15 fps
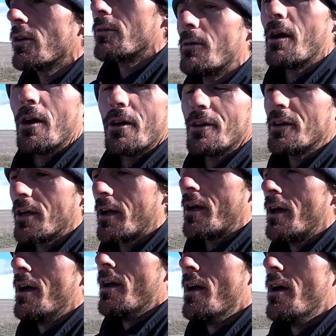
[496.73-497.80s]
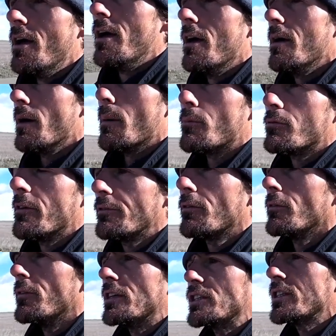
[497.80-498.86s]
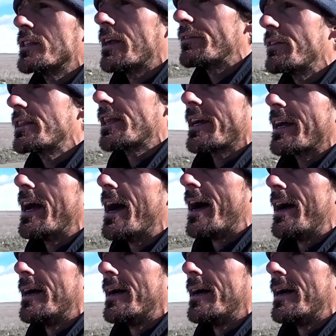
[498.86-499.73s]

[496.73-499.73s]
all around. Our peripheral vision and everything.